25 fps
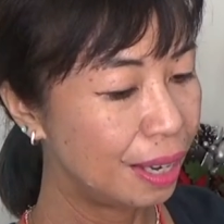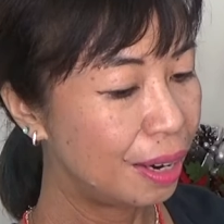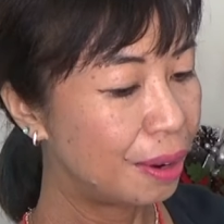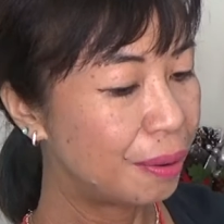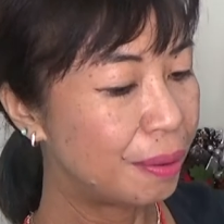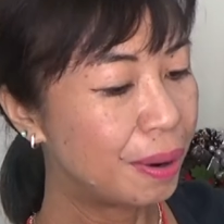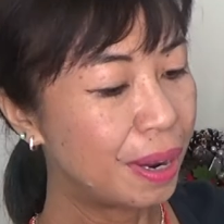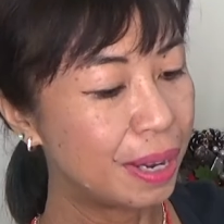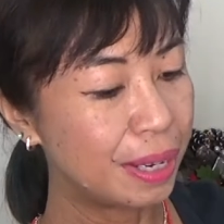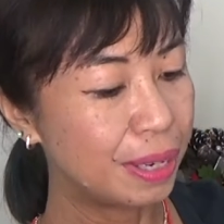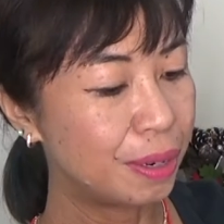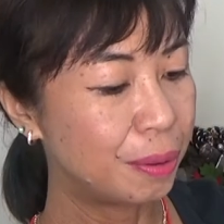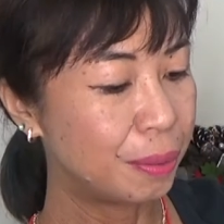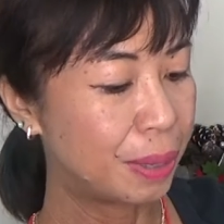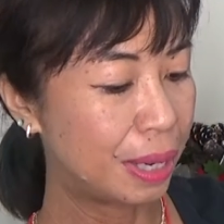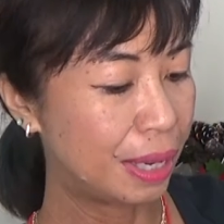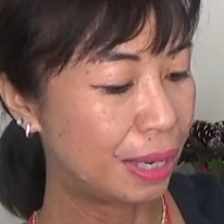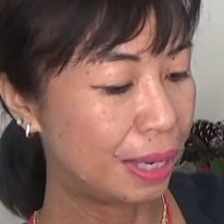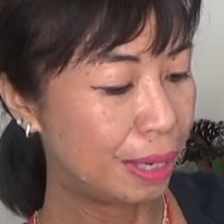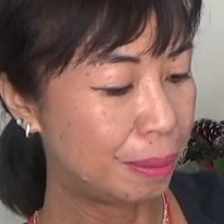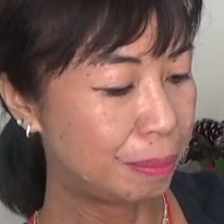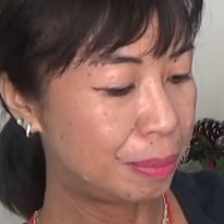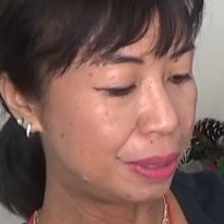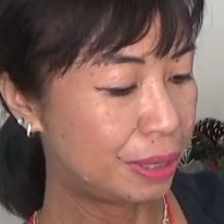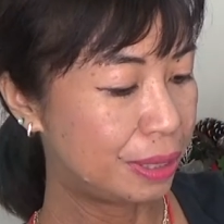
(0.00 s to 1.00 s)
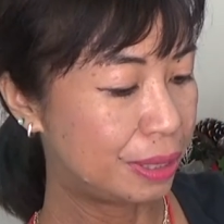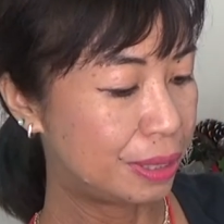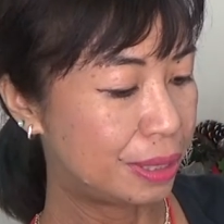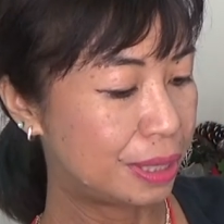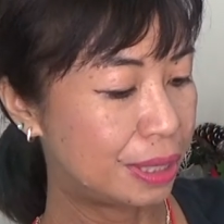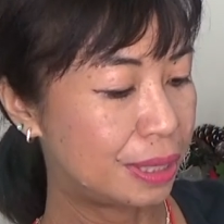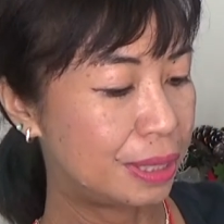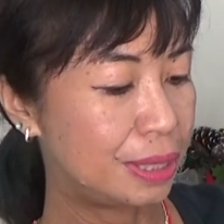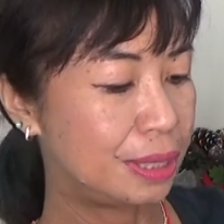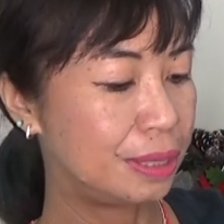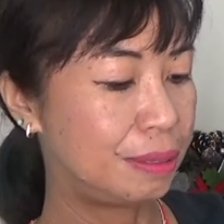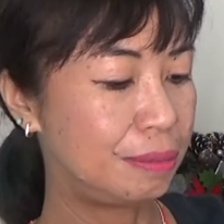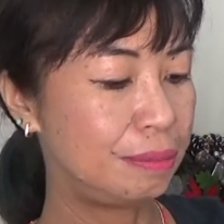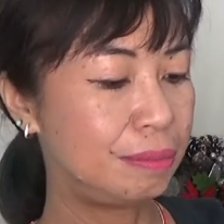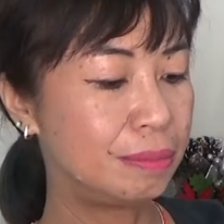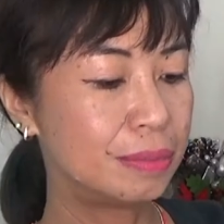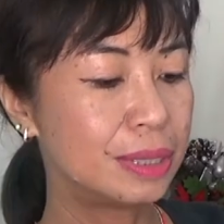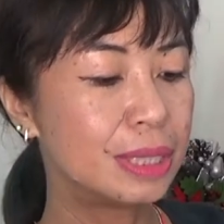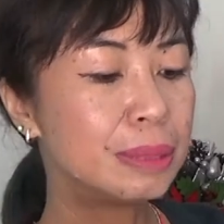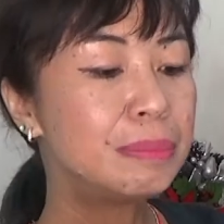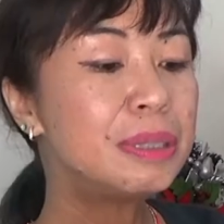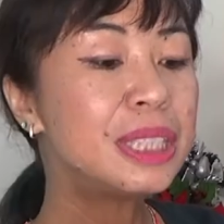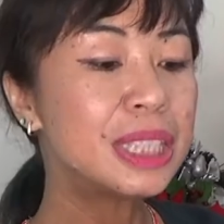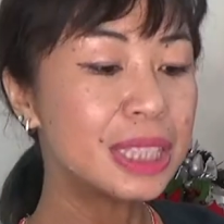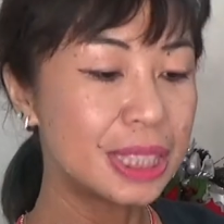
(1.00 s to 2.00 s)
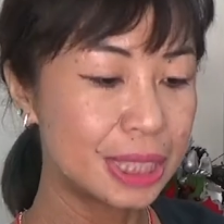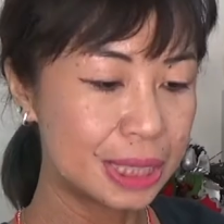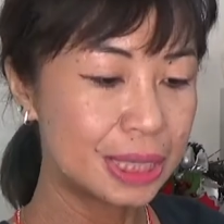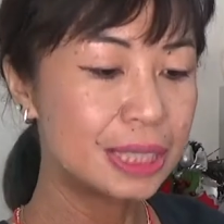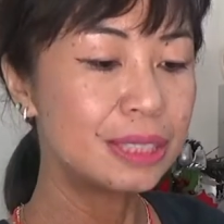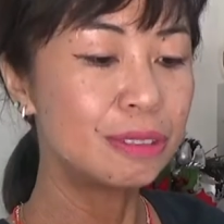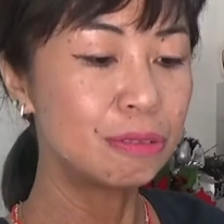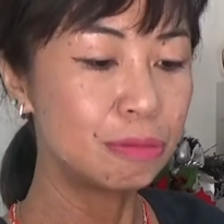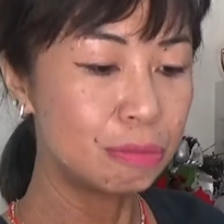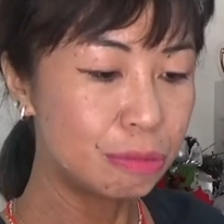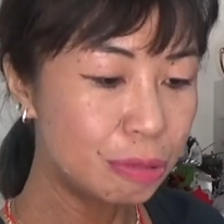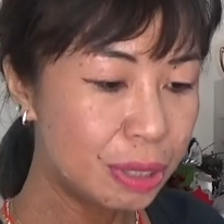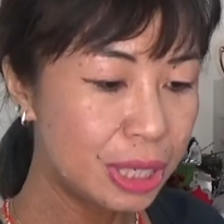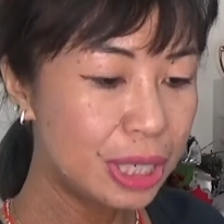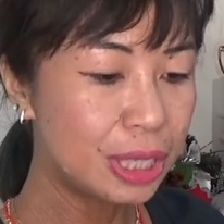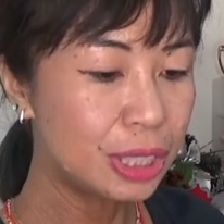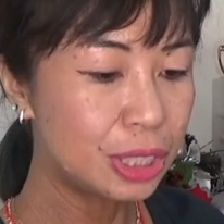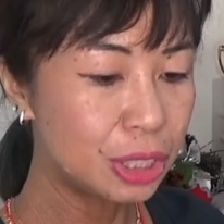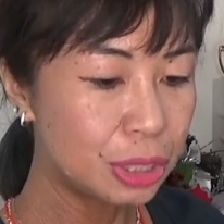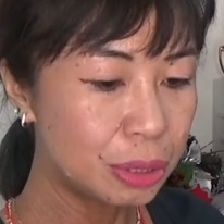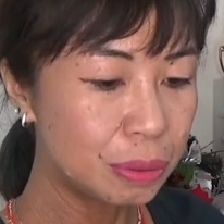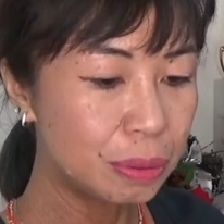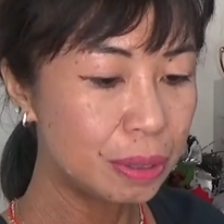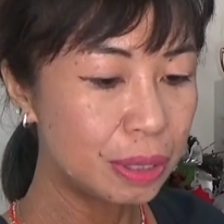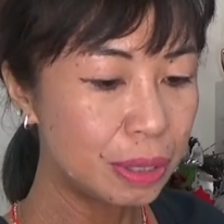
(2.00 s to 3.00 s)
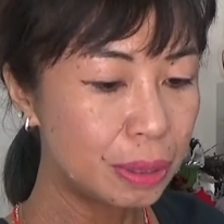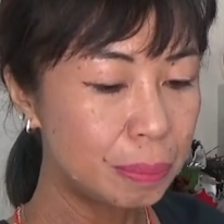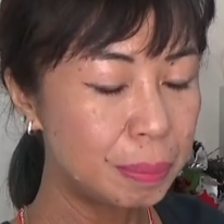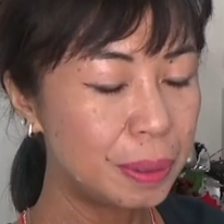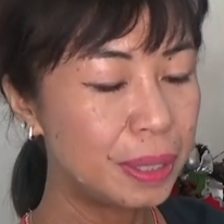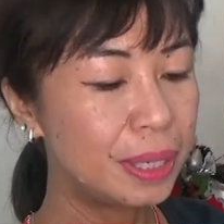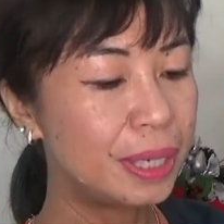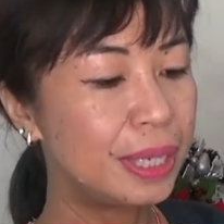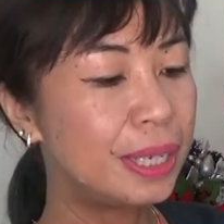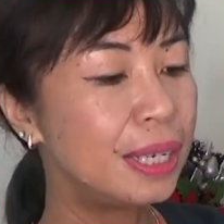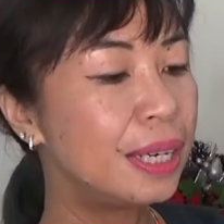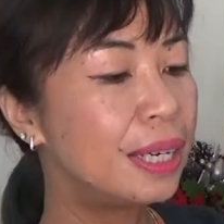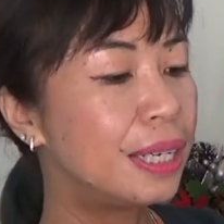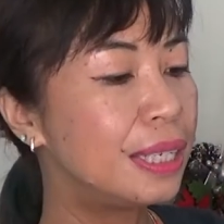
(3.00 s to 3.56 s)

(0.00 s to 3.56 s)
Right, okay, let me just read to you a little bit here.